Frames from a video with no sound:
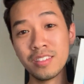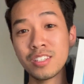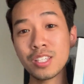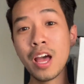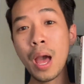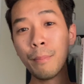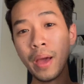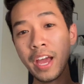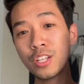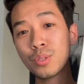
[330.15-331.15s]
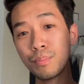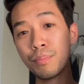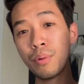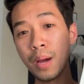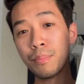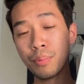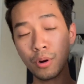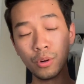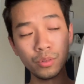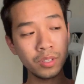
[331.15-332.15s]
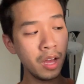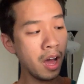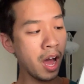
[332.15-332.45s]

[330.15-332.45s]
This is Pants Prep Pearls.